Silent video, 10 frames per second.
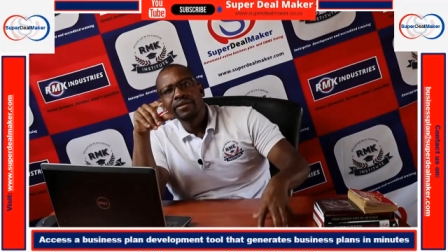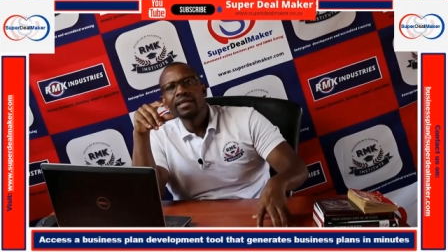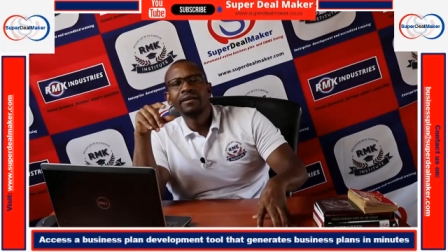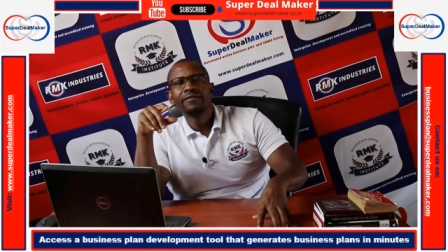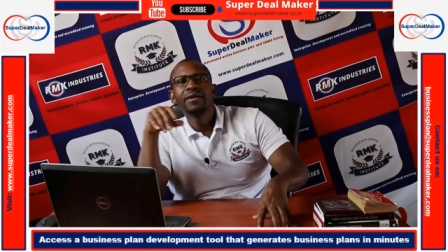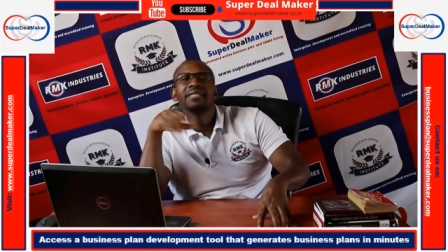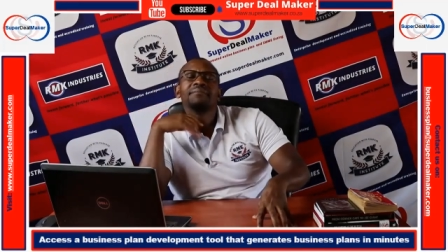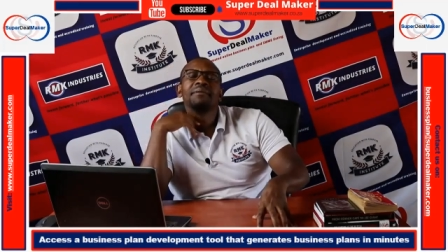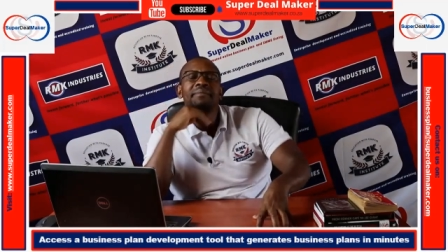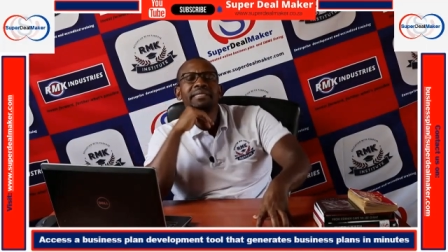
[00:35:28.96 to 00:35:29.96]
for, for
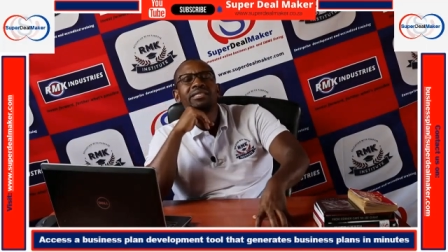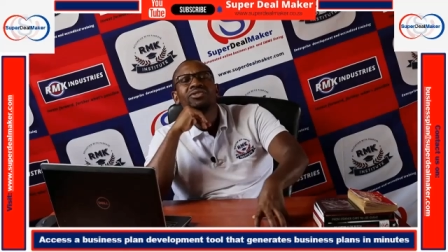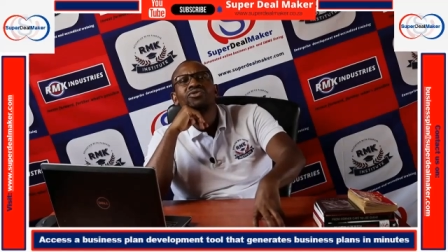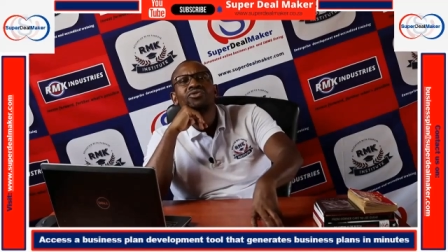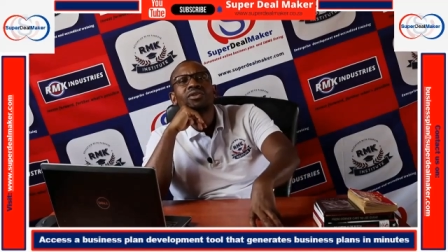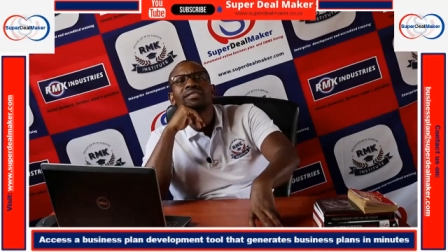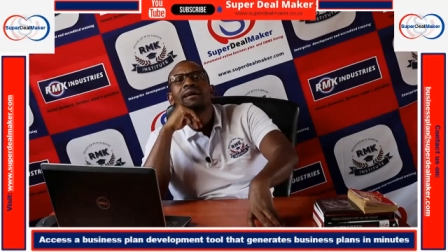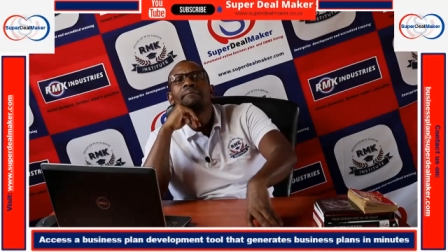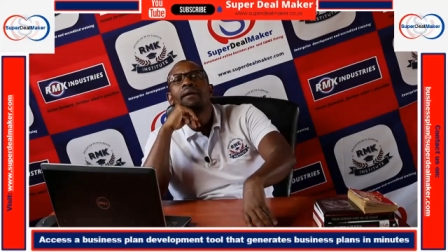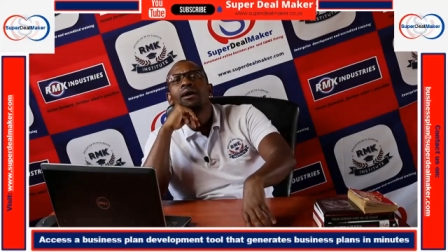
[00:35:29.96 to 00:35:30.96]
SMEs, it's not
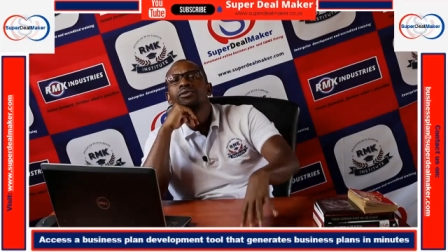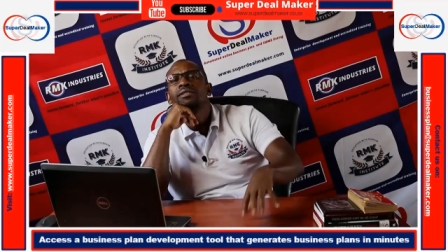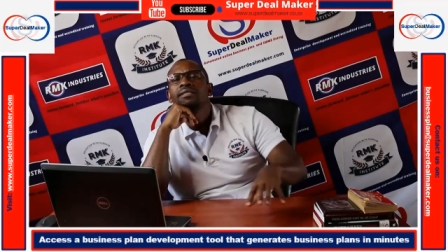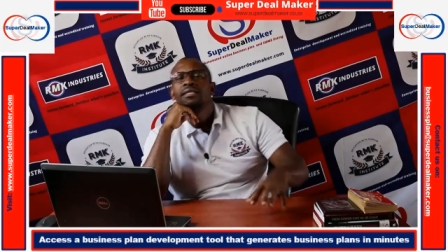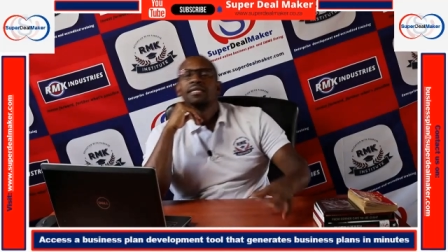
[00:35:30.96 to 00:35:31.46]
about